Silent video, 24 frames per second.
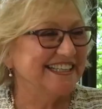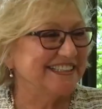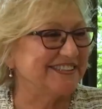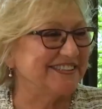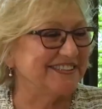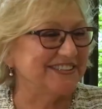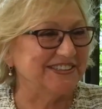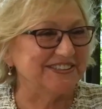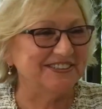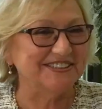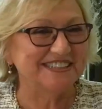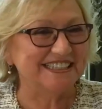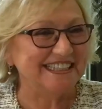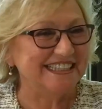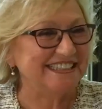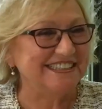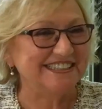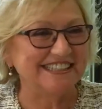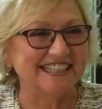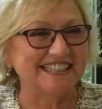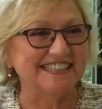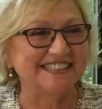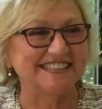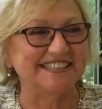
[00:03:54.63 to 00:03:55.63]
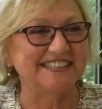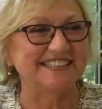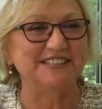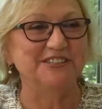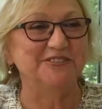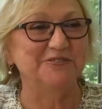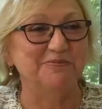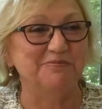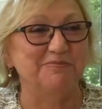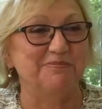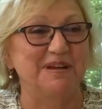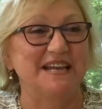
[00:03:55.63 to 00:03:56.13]
So
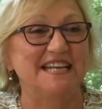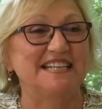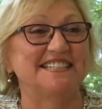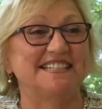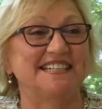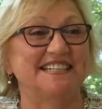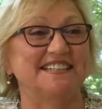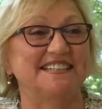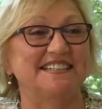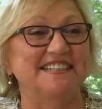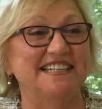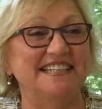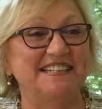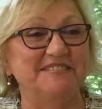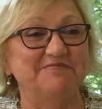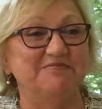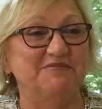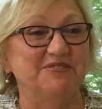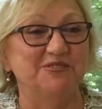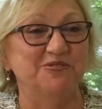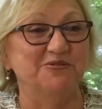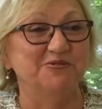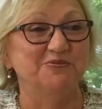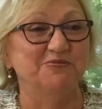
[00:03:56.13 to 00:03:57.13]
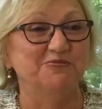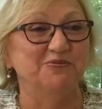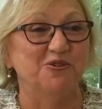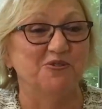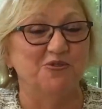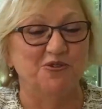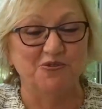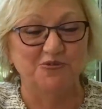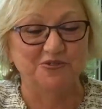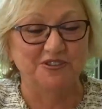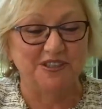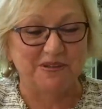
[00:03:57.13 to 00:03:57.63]
you
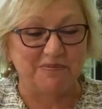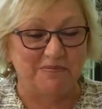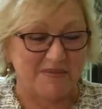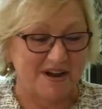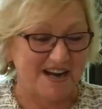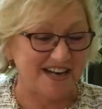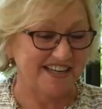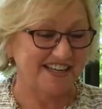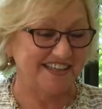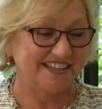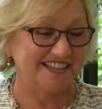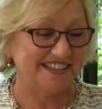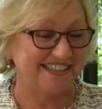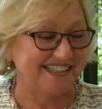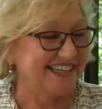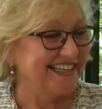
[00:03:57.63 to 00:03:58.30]
own the market.